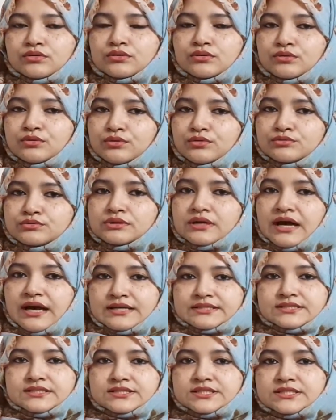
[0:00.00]
own
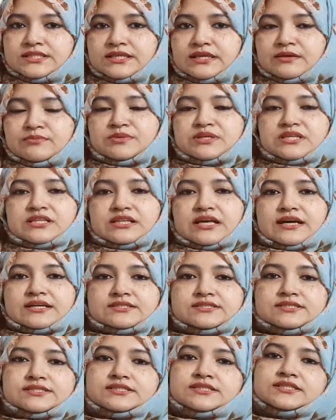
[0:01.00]
identity, chemical
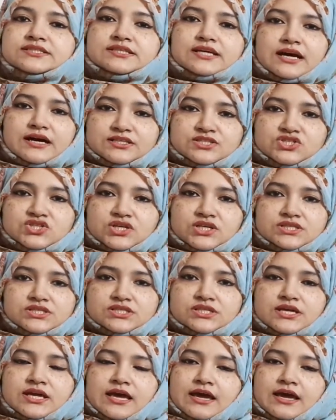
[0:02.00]
identity unchanged.